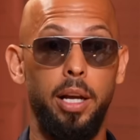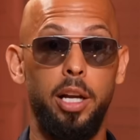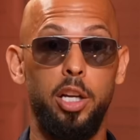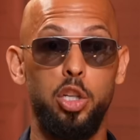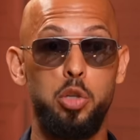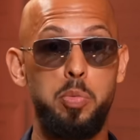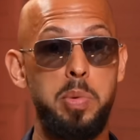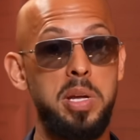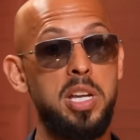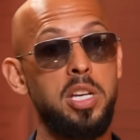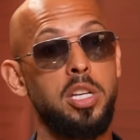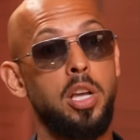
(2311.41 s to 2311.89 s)

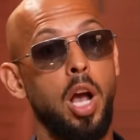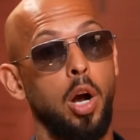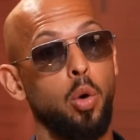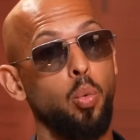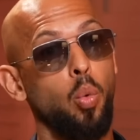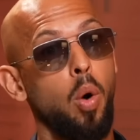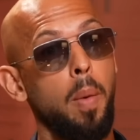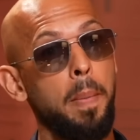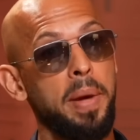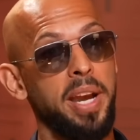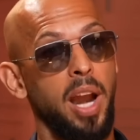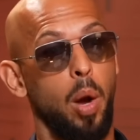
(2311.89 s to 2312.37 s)
To be a young
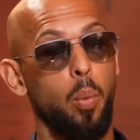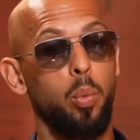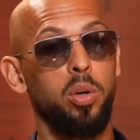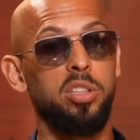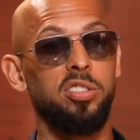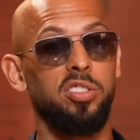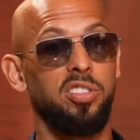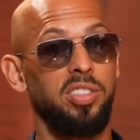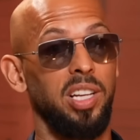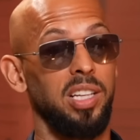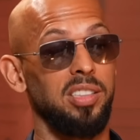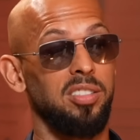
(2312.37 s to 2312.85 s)
woman, I
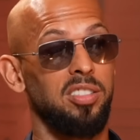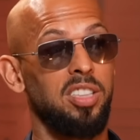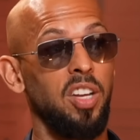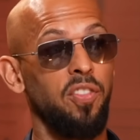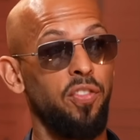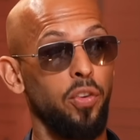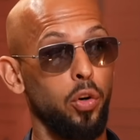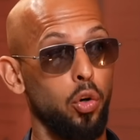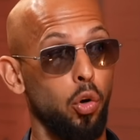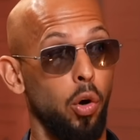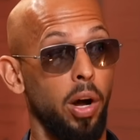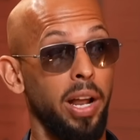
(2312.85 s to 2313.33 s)
wouldn't say it's
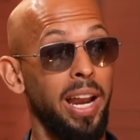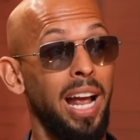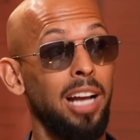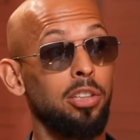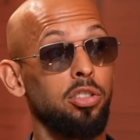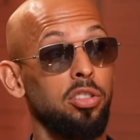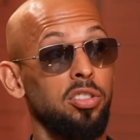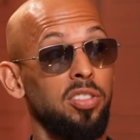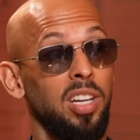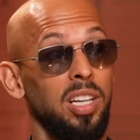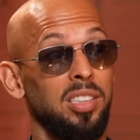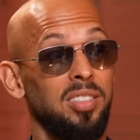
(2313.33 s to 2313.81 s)
difficult. I'd
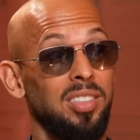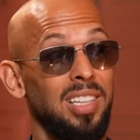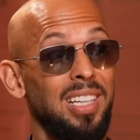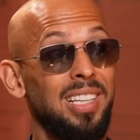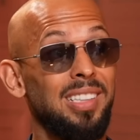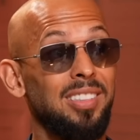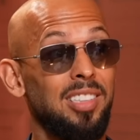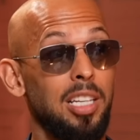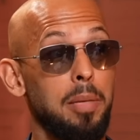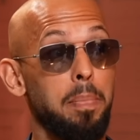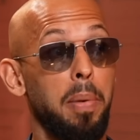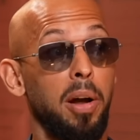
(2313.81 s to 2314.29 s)
actually say it's
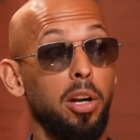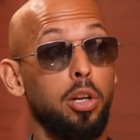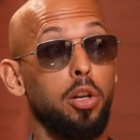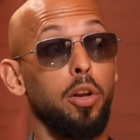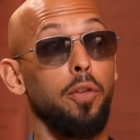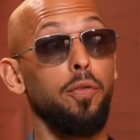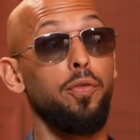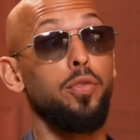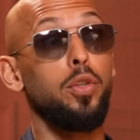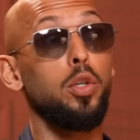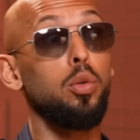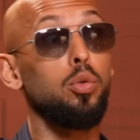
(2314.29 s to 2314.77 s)
easy but
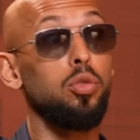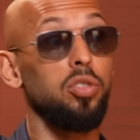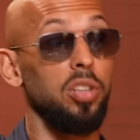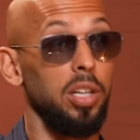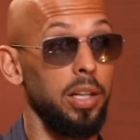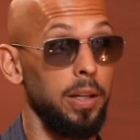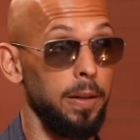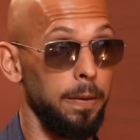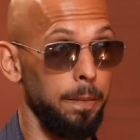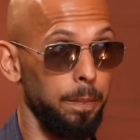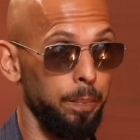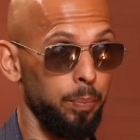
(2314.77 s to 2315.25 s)

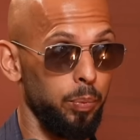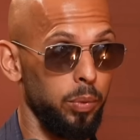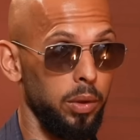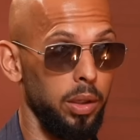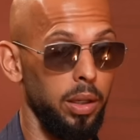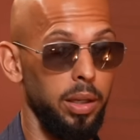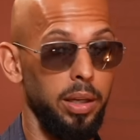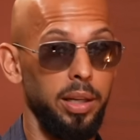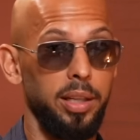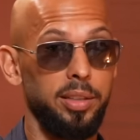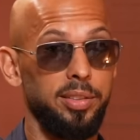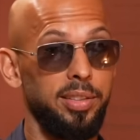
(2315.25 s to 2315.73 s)
confusing
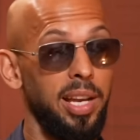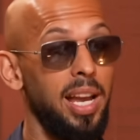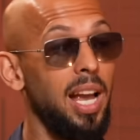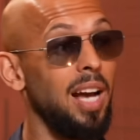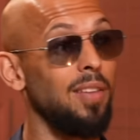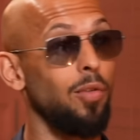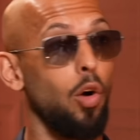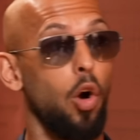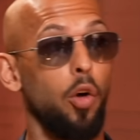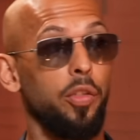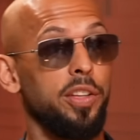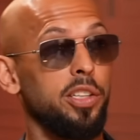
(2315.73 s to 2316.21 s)
because they
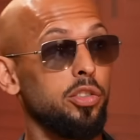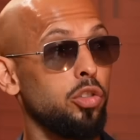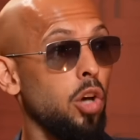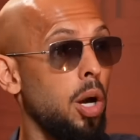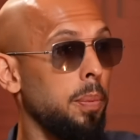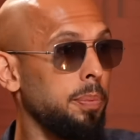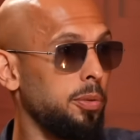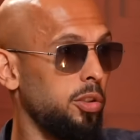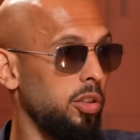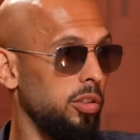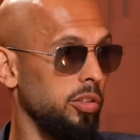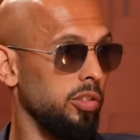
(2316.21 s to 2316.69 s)
have all these
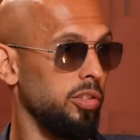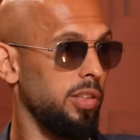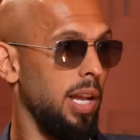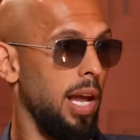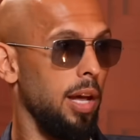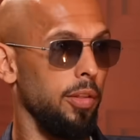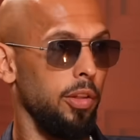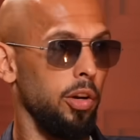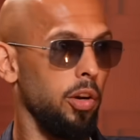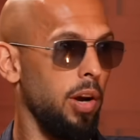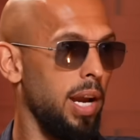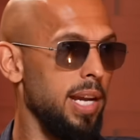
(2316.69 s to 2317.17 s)
options now.
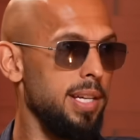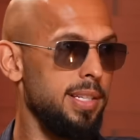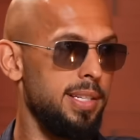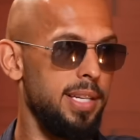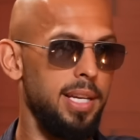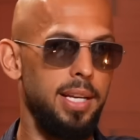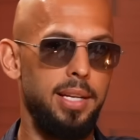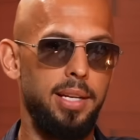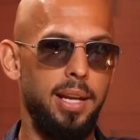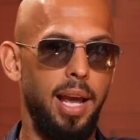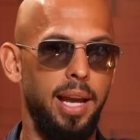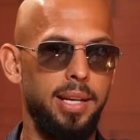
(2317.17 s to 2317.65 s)
They're
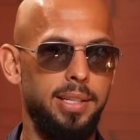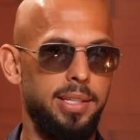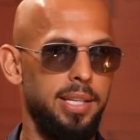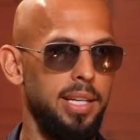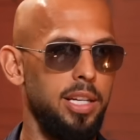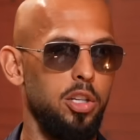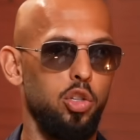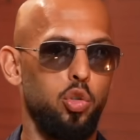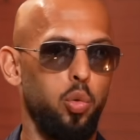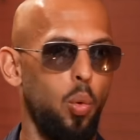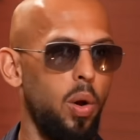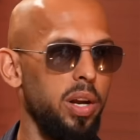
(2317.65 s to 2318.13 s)
18,
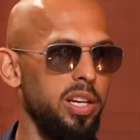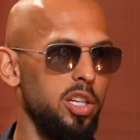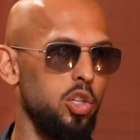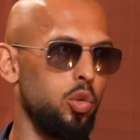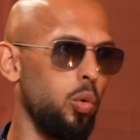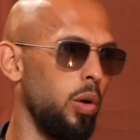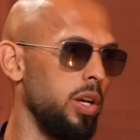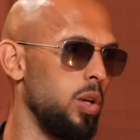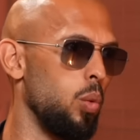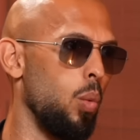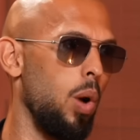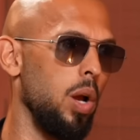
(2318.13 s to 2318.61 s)
19, 20,
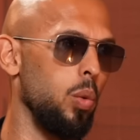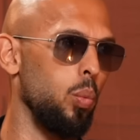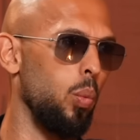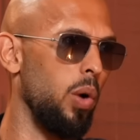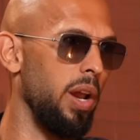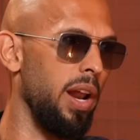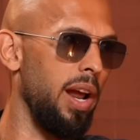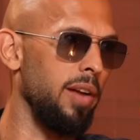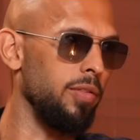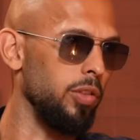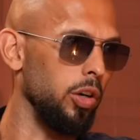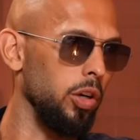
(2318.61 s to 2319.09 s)
21,
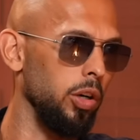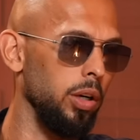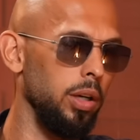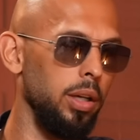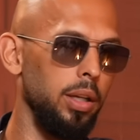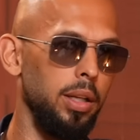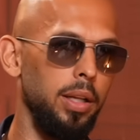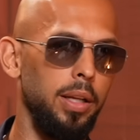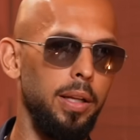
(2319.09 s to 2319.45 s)
whatever.